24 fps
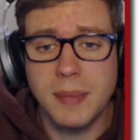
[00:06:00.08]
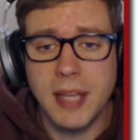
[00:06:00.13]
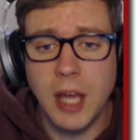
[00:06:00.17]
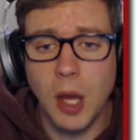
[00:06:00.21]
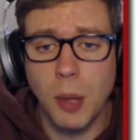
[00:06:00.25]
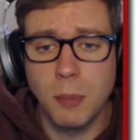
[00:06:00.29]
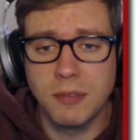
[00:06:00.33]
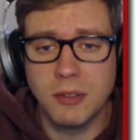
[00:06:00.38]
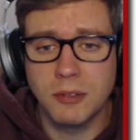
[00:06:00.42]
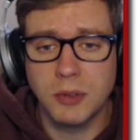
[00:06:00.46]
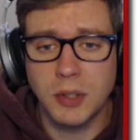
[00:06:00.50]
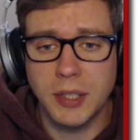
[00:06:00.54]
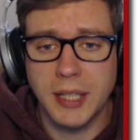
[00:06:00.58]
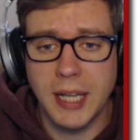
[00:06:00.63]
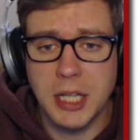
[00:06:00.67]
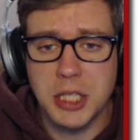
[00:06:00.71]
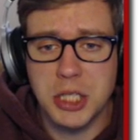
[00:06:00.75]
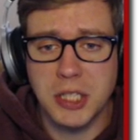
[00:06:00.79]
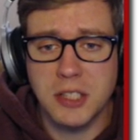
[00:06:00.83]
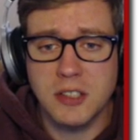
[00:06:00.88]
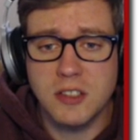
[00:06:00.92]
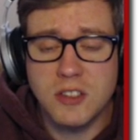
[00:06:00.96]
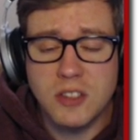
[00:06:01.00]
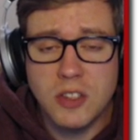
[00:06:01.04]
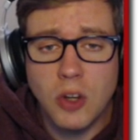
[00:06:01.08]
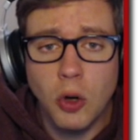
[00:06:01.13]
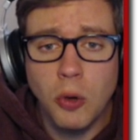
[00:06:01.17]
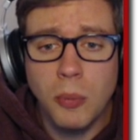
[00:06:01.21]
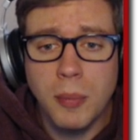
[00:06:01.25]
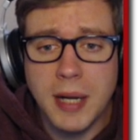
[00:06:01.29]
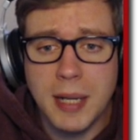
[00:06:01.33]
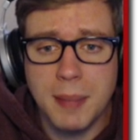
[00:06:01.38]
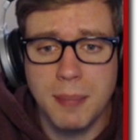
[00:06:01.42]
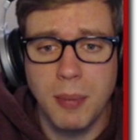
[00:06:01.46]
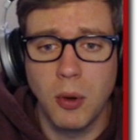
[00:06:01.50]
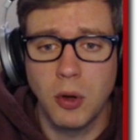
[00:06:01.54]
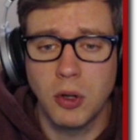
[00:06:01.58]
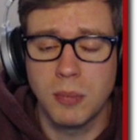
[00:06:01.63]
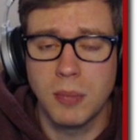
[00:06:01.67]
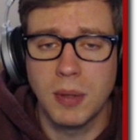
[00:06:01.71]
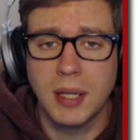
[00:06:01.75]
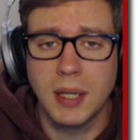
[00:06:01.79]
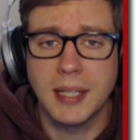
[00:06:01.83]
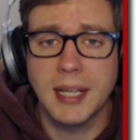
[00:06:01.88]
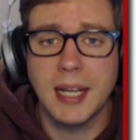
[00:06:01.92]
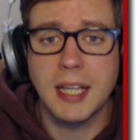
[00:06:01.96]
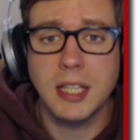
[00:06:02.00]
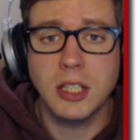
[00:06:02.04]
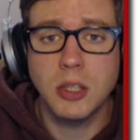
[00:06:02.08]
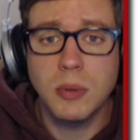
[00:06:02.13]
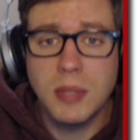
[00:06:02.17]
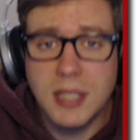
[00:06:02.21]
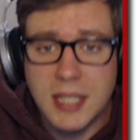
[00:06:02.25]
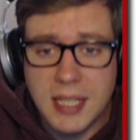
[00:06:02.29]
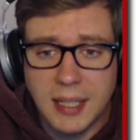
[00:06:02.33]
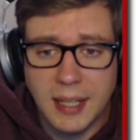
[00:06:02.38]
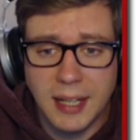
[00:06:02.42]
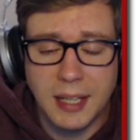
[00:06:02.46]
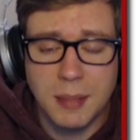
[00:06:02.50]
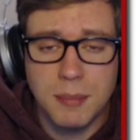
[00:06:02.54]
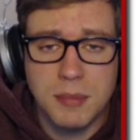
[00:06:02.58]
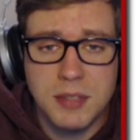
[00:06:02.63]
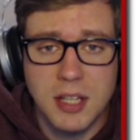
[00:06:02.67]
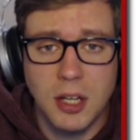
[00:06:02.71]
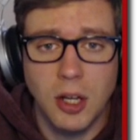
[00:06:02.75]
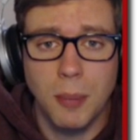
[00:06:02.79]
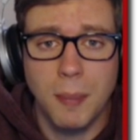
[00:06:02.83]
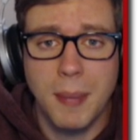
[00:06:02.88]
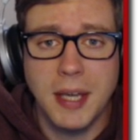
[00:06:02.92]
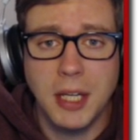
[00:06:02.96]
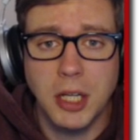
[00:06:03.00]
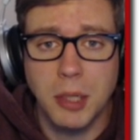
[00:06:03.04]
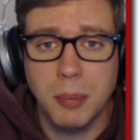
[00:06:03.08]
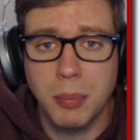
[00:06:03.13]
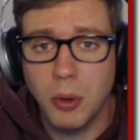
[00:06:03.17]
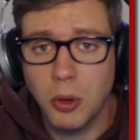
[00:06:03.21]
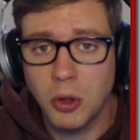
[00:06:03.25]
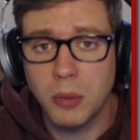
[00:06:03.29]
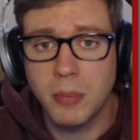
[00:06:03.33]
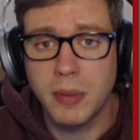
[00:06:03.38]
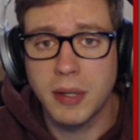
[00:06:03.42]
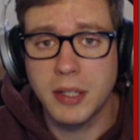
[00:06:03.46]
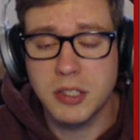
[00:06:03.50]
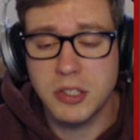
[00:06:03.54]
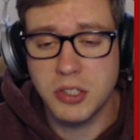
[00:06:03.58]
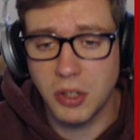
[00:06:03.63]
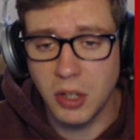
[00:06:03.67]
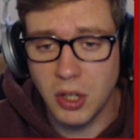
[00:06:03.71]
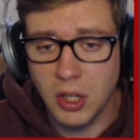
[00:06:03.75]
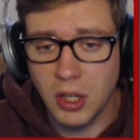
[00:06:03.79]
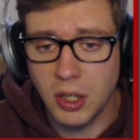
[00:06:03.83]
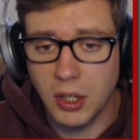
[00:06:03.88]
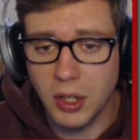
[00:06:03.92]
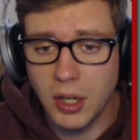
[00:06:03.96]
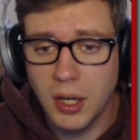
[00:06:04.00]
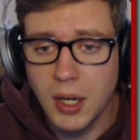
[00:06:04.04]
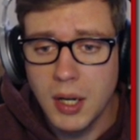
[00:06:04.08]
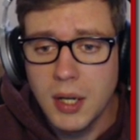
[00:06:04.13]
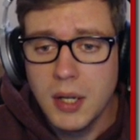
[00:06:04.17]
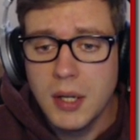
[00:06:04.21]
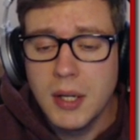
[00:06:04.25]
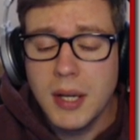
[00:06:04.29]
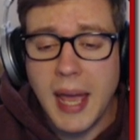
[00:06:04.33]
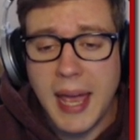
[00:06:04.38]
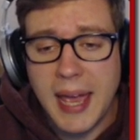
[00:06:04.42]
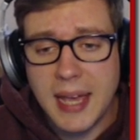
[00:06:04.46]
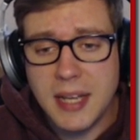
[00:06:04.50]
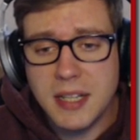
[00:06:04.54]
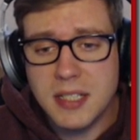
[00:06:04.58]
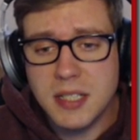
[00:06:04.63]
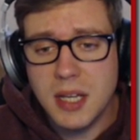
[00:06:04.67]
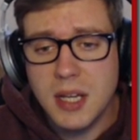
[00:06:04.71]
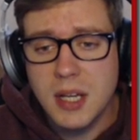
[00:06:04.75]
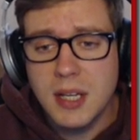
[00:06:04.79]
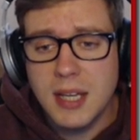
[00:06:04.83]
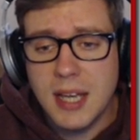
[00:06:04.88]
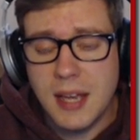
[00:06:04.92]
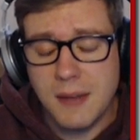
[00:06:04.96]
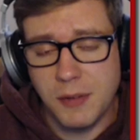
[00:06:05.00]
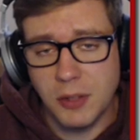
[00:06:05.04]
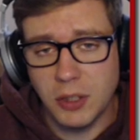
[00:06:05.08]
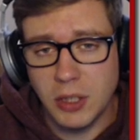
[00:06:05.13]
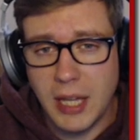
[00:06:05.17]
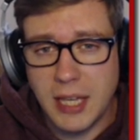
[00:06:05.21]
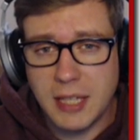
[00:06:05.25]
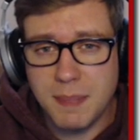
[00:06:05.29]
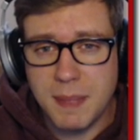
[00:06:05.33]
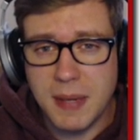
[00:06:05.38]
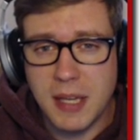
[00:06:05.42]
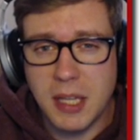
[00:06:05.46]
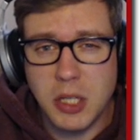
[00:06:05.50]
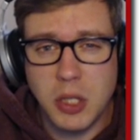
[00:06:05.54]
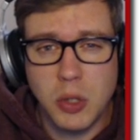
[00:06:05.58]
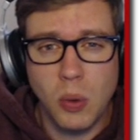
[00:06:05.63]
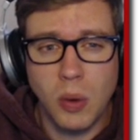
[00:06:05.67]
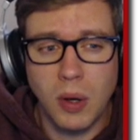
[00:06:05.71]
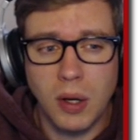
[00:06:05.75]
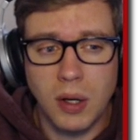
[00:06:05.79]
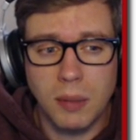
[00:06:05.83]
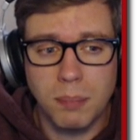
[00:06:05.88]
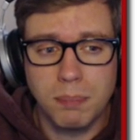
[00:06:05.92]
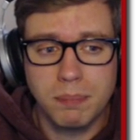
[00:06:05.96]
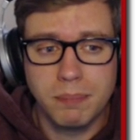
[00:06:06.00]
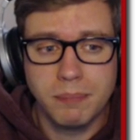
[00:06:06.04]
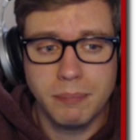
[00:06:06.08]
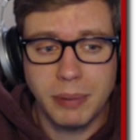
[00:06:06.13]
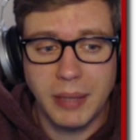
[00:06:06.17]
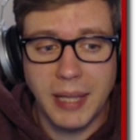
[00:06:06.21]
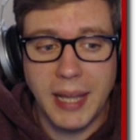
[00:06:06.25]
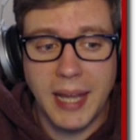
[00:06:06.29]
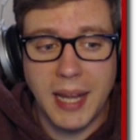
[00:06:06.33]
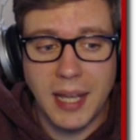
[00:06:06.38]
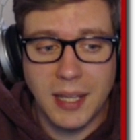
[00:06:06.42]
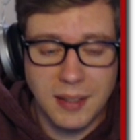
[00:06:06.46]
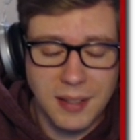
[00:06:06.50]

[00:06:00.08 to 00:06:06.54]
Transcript: helpful for catching so many Pokemon, getting unique items to help make your Pokemon stronger, and if you're like me and you are planning